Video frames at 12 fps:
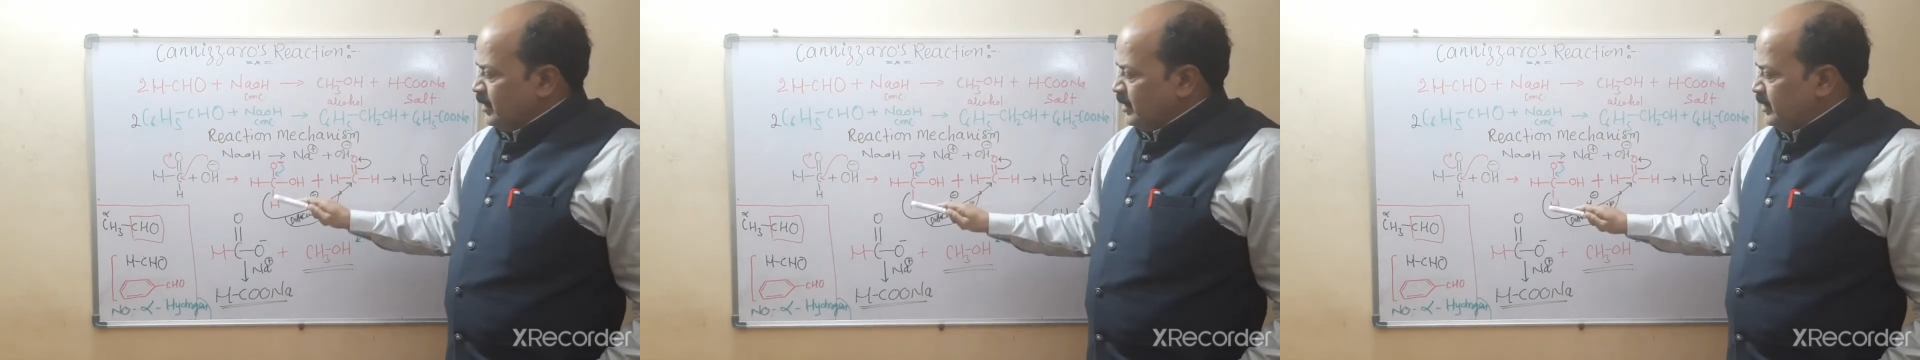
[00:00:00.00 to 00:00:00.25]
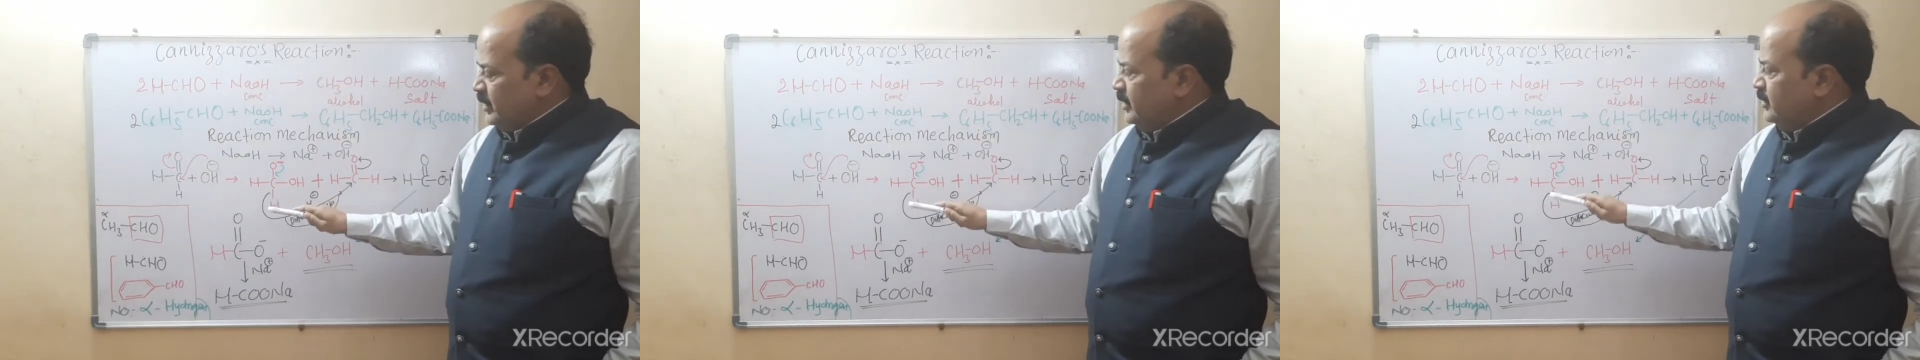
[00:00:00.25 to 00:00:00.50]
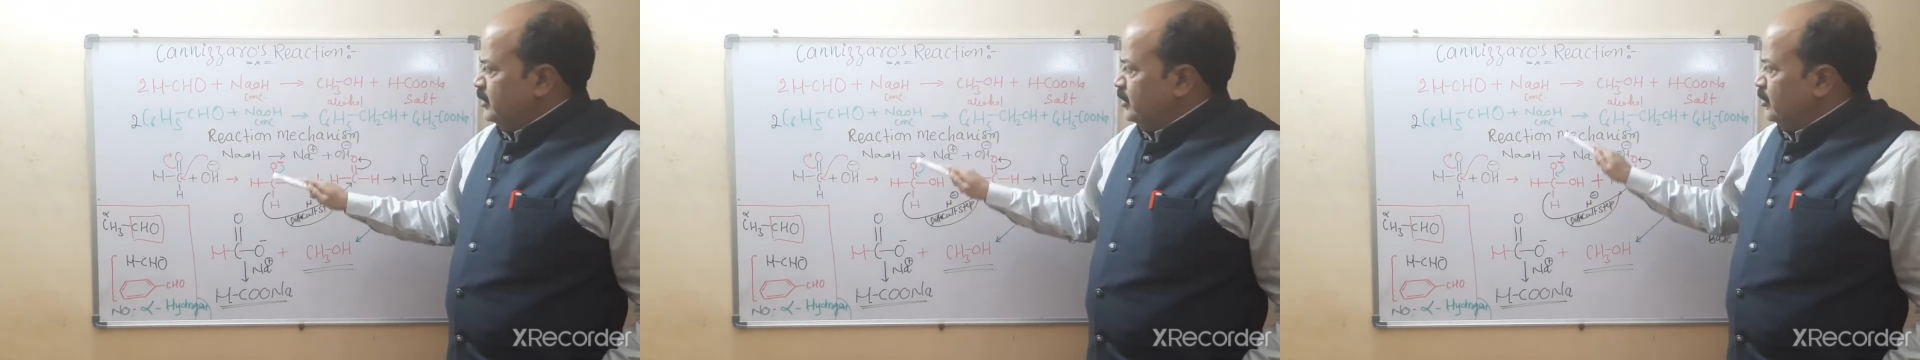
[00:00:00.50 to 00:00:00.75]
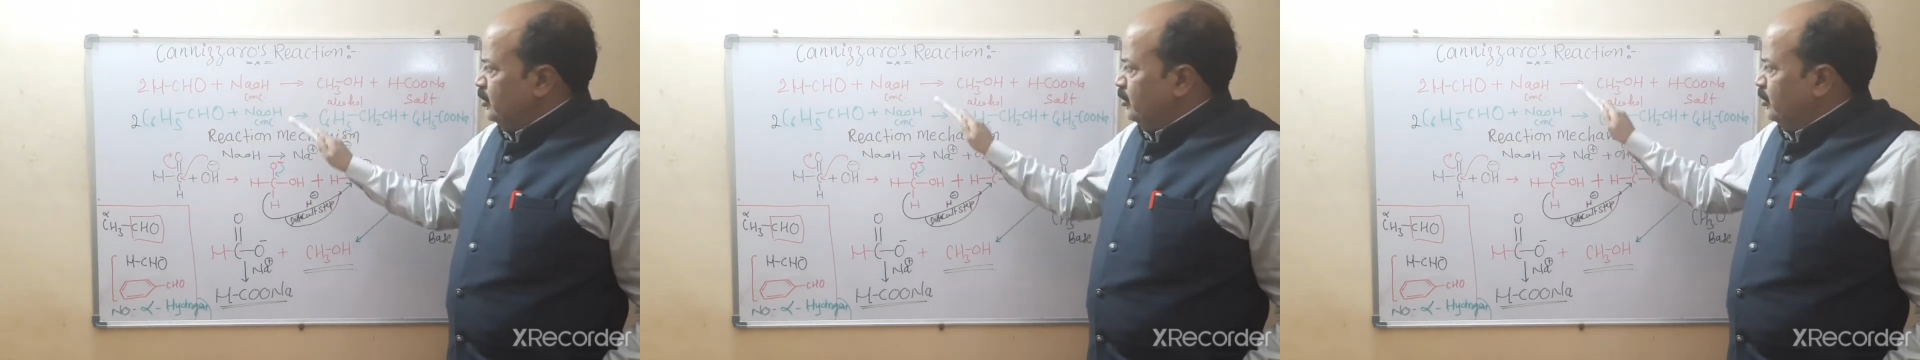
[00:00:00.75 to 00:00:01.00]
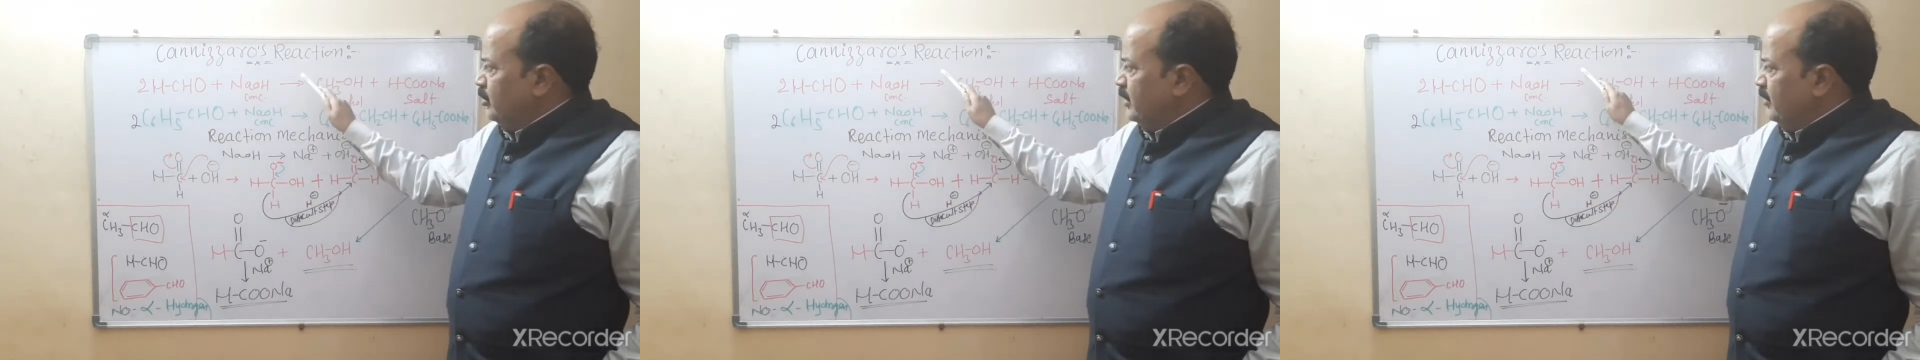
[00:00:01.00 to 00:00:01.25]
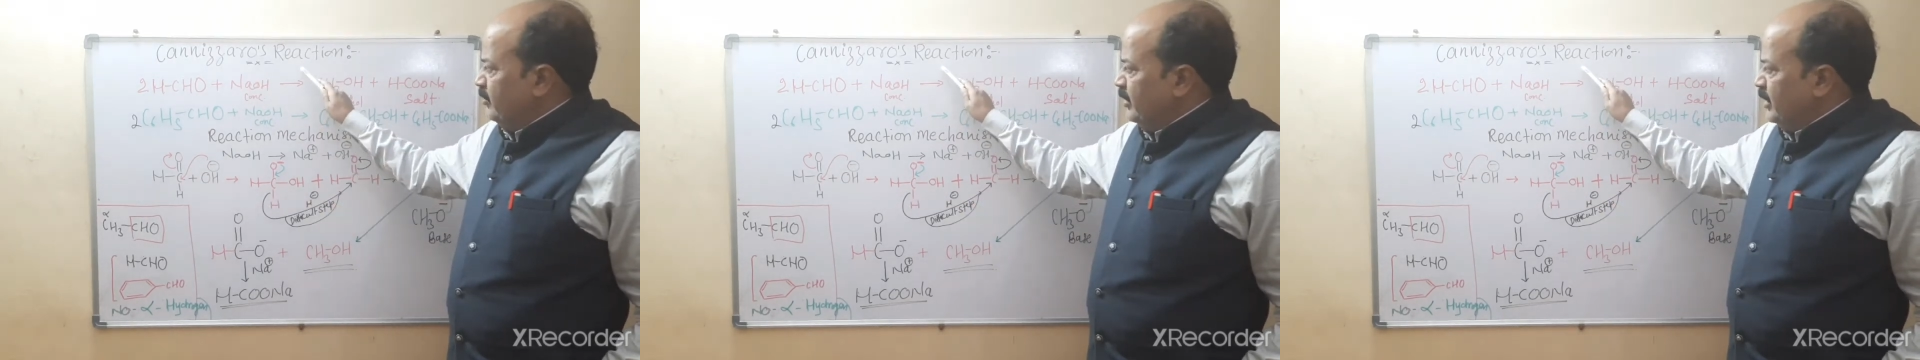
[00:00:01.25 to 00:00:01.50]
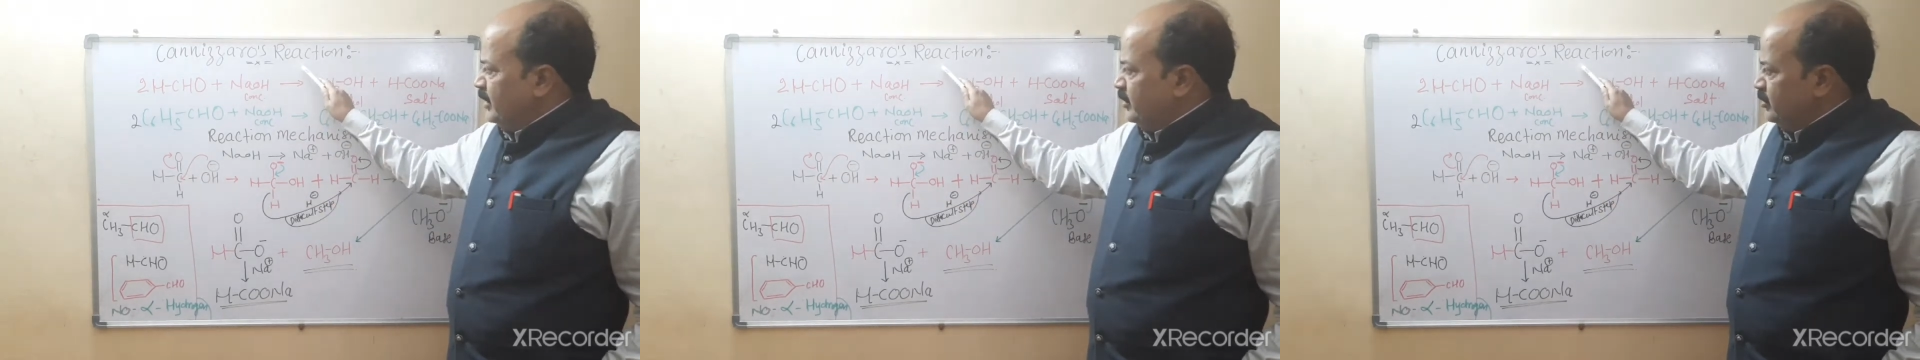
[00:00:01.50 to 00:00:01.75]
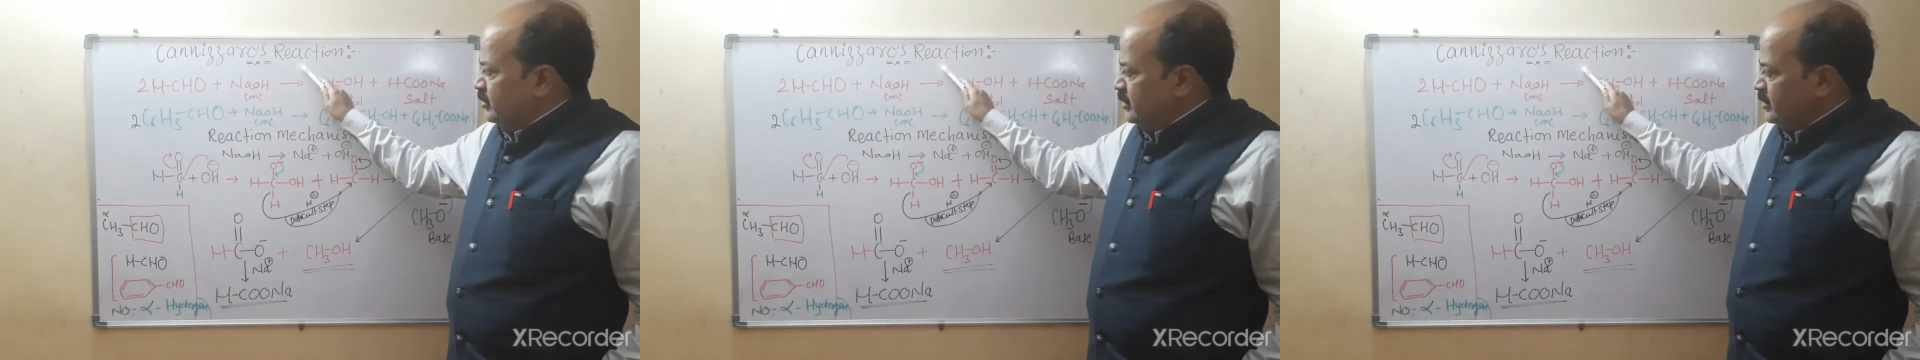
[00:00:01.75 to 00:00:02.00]
there is no alpha
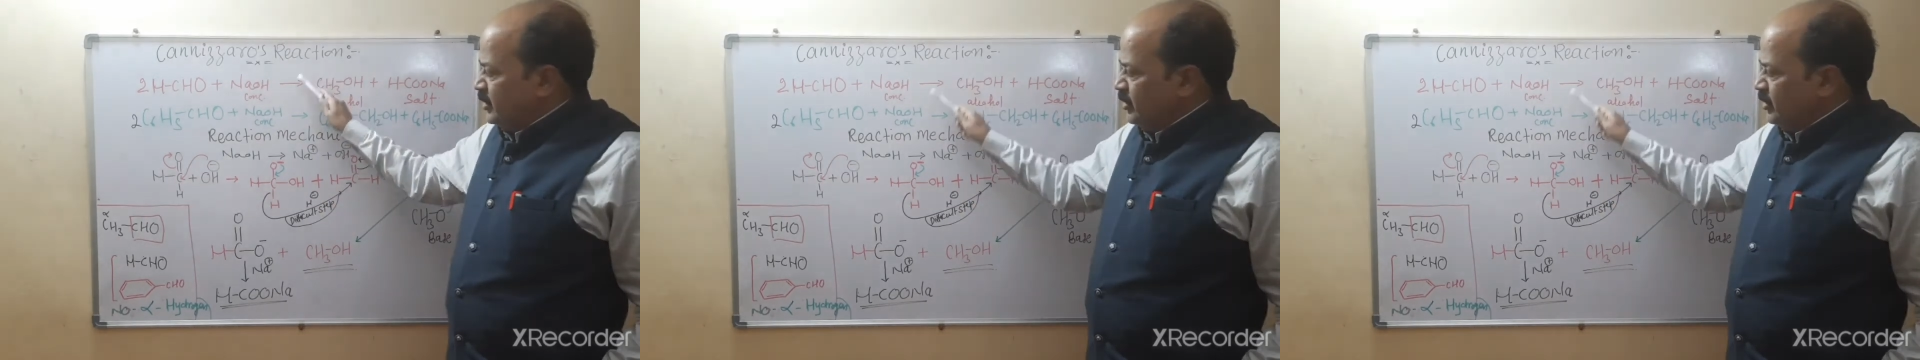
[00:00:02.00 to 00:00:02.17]
hydrogens